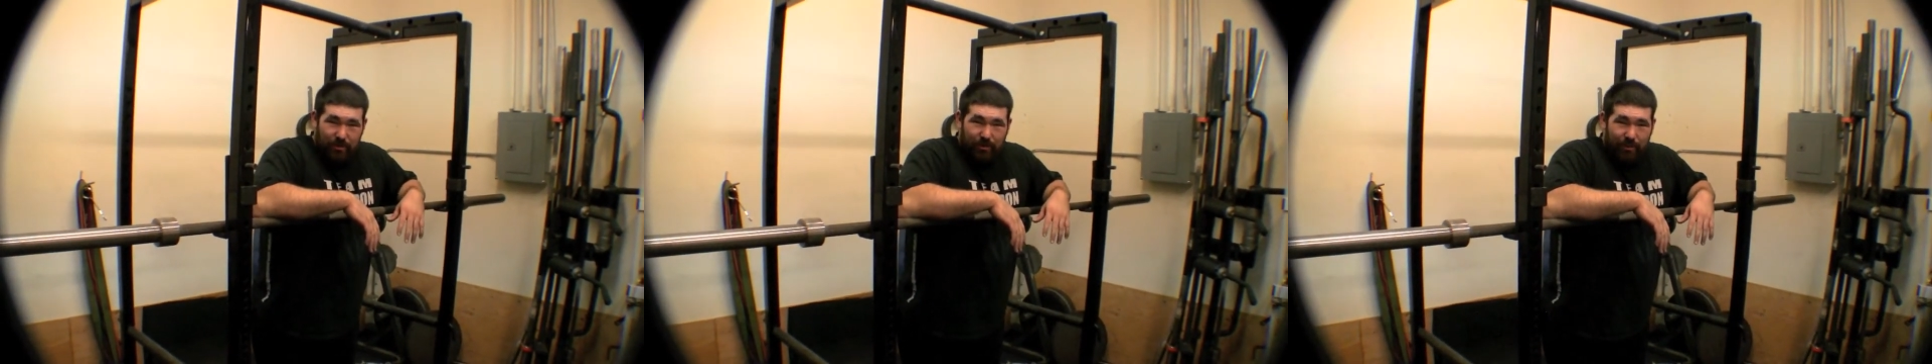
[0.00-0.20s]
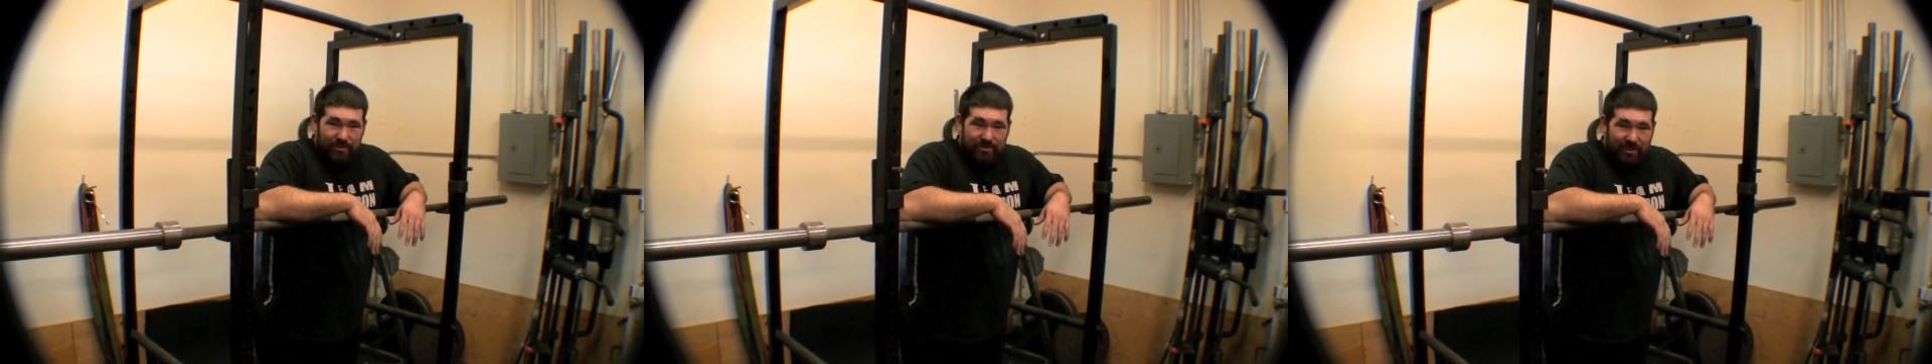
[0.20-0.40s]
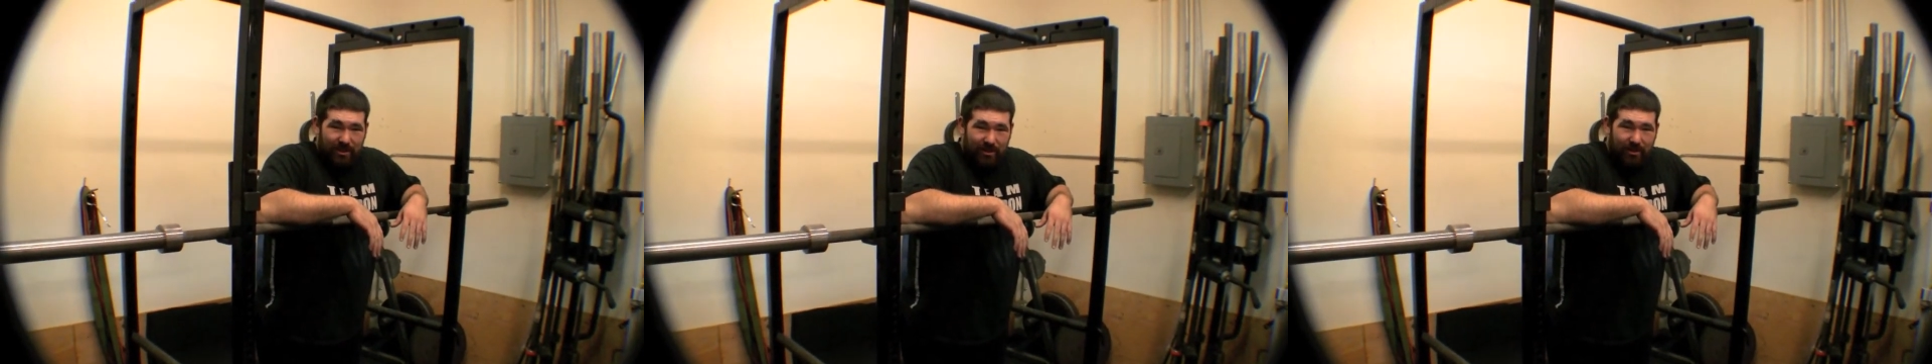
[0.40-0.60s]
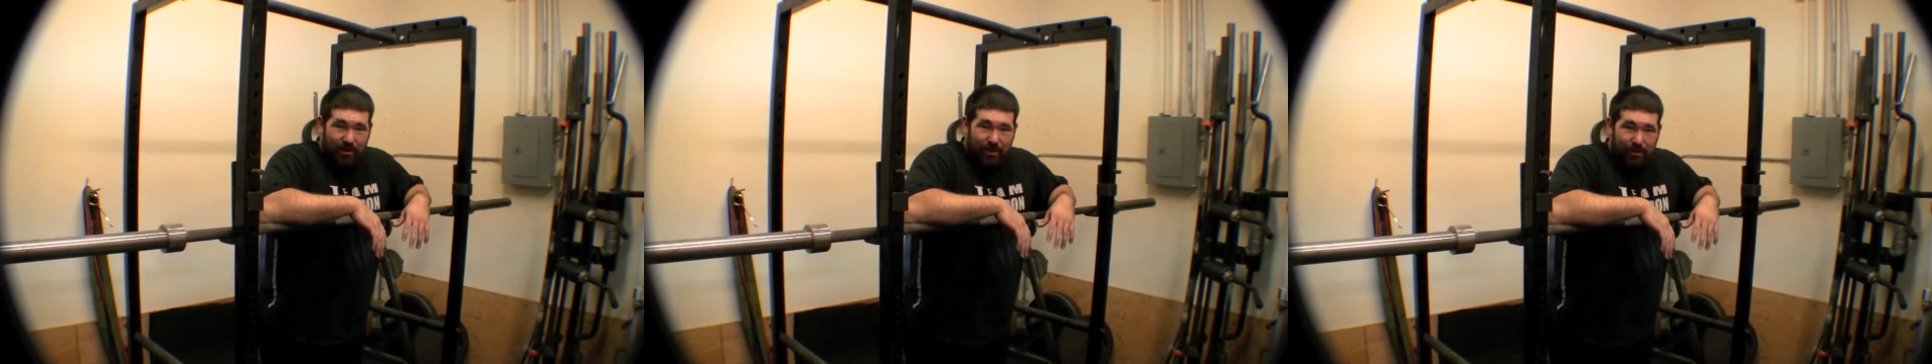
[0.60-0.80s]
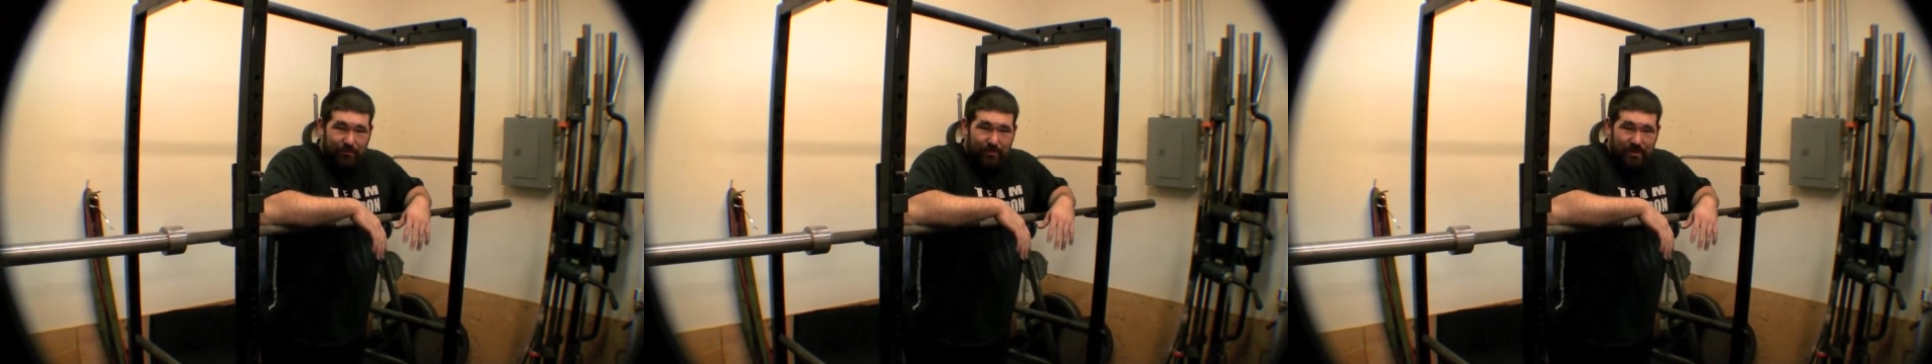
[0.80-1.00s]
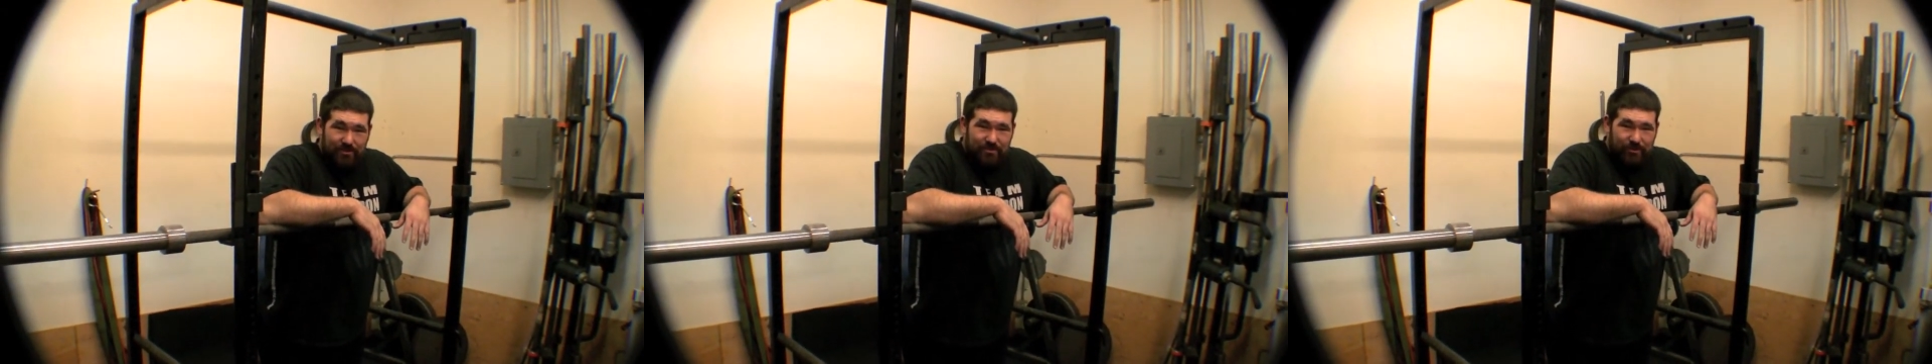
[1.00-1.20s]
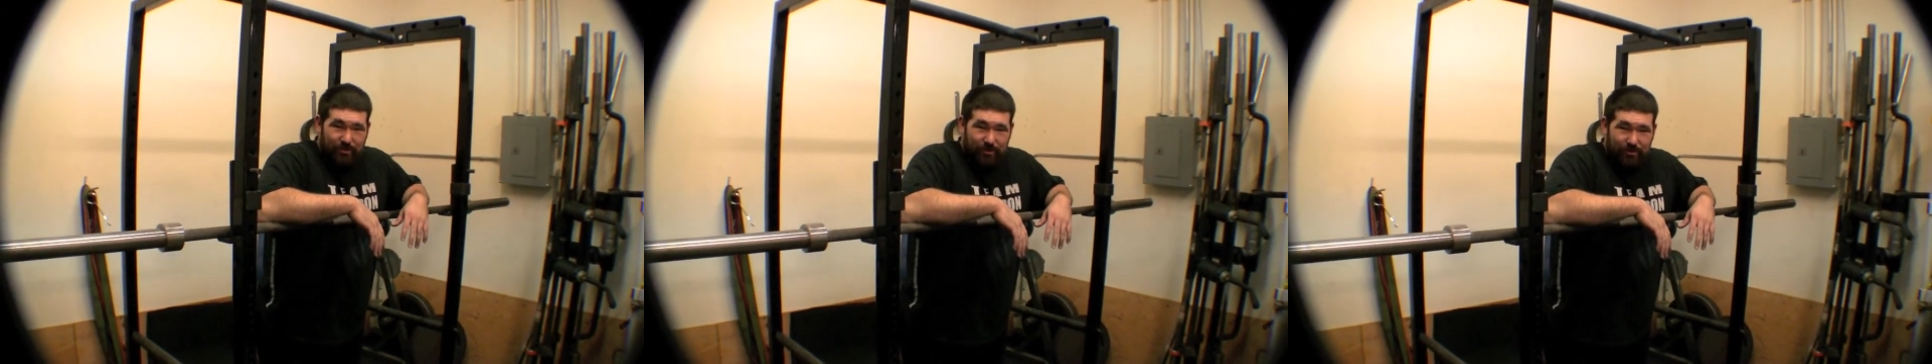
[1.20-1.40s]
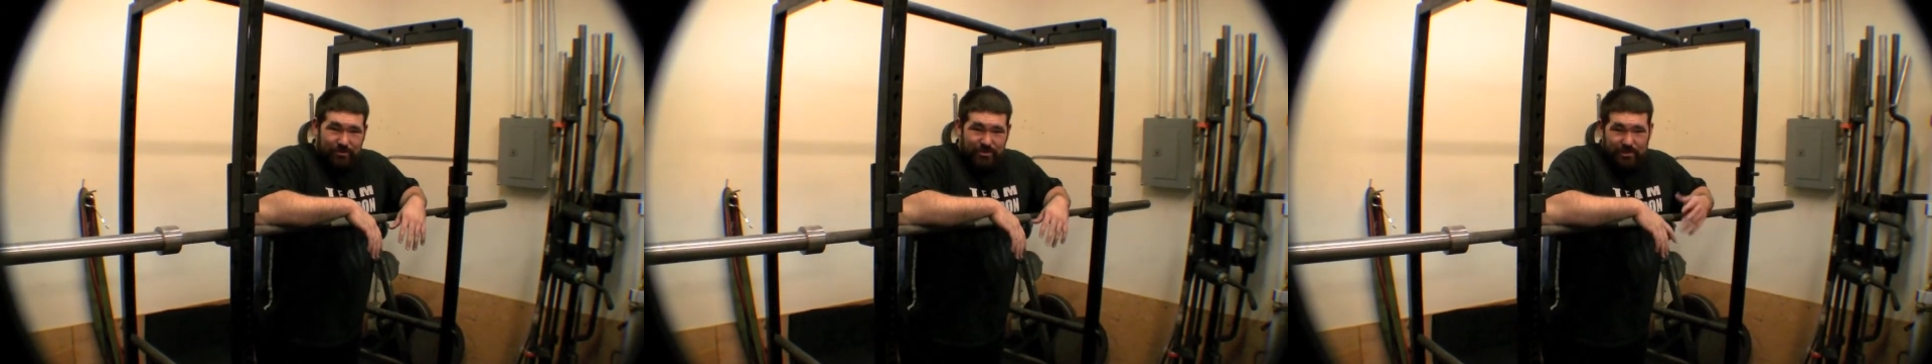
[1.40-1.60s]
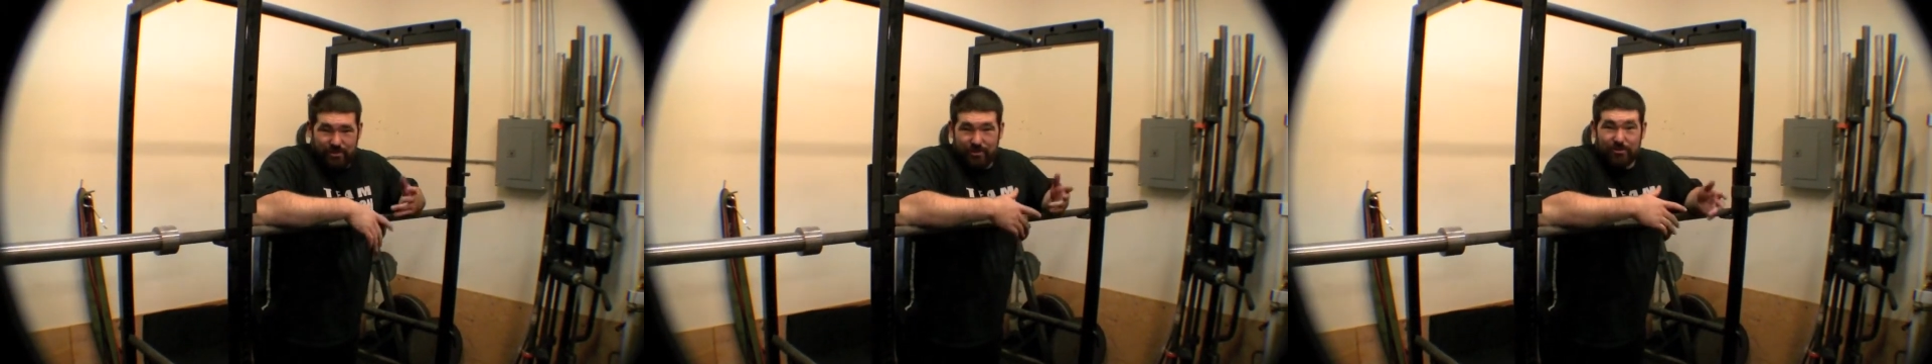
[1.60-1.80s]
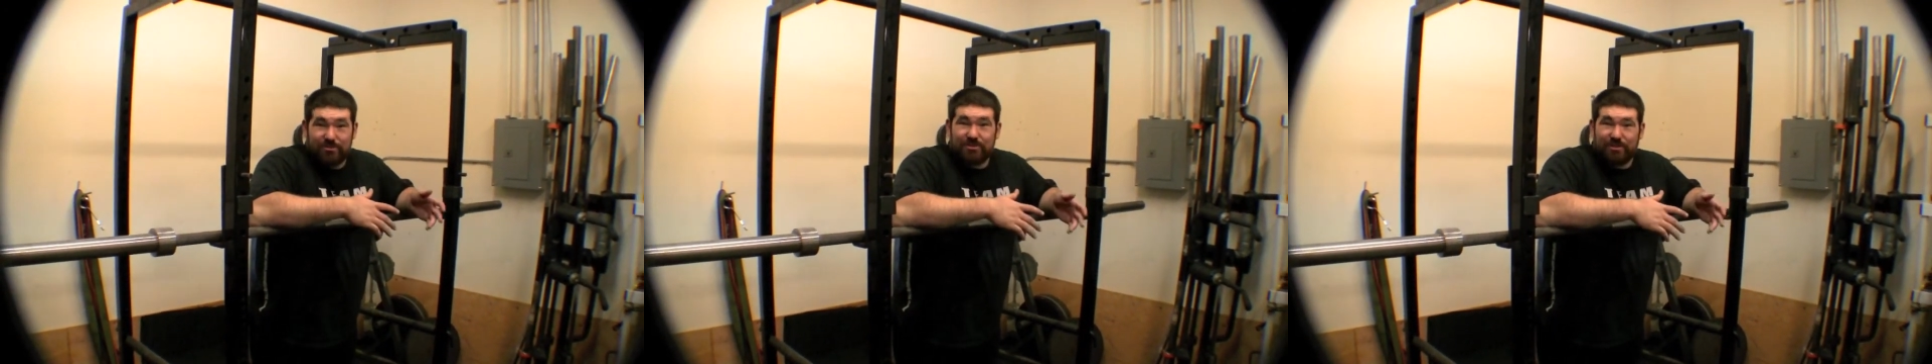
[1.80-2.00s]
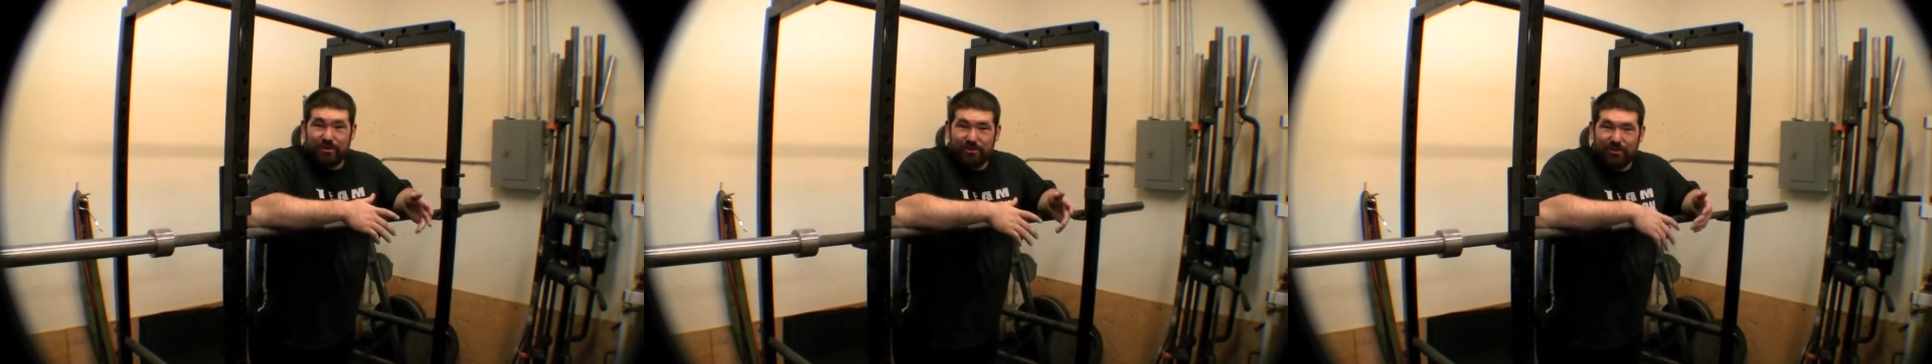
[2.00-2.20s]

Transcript: lowest out of all of us, or she used to.